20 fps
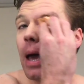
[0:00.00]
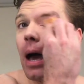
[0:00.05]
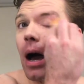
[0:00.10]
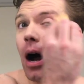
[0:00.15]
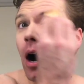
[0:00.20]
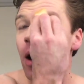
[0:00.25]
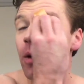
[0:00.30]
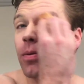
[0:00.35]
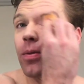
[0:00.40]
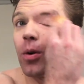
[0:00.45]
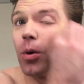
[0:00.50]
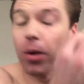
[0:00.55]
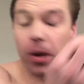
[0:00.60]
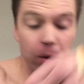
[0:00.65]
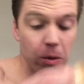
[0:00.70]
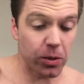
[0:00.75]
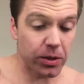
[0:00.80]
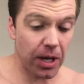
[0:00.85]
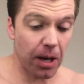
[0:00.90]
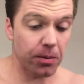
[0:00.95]
I thought he
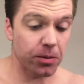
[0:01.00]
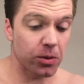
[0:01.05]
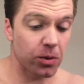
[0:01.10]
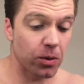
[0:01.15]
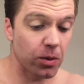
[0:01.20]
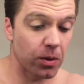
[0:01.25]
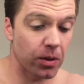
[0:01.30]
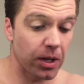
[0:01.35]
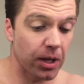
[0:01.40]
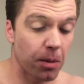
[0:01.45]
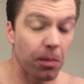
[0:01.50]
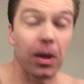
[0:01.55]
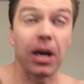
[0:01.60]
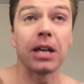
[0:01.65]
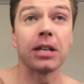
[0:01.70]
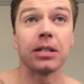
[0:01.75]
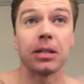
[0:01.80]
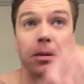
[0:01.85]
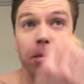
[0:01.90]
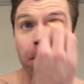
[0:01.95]
was absolutely
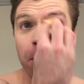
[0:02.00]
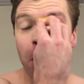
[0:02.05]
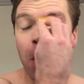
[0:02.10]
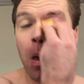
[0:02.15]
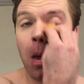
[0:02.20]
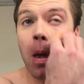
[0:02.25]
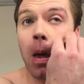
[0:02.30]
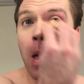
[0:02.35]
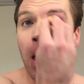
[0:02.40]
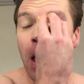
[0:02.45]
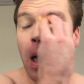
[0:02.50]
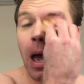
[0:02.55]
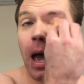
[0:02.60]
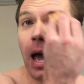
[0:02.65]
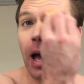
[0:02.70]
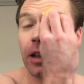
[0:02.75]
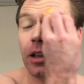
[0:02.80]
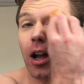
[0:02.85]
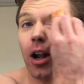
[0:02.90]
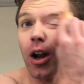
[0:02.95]
amazing,
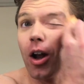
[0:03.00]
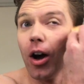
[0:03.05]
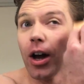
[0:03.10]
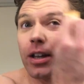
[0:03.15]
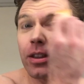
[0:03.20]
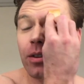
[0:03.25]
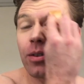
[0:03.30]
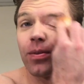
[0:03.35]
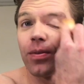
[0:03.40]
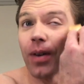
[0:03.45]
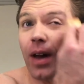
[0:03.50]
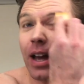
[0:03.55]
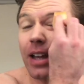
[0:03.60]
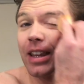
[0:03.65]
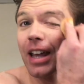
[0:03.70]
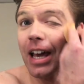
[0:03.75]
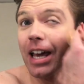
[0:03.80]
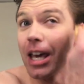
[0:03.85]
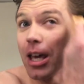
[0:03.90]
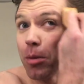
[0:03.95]
and I liked the fact
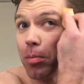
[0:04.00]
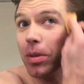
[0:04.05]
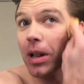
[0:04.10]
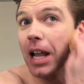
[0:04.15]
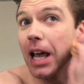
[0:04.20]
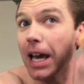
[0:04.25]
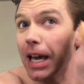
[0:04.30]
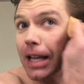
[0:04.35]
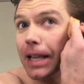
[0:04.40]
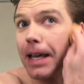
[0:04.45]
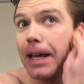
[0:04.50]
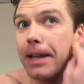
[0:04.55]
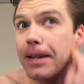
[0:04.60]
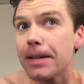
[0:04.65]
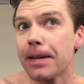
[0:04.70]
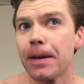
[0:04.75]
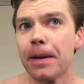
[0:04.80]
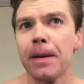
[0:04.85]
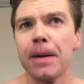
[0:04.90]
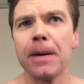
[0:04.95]
that he played it.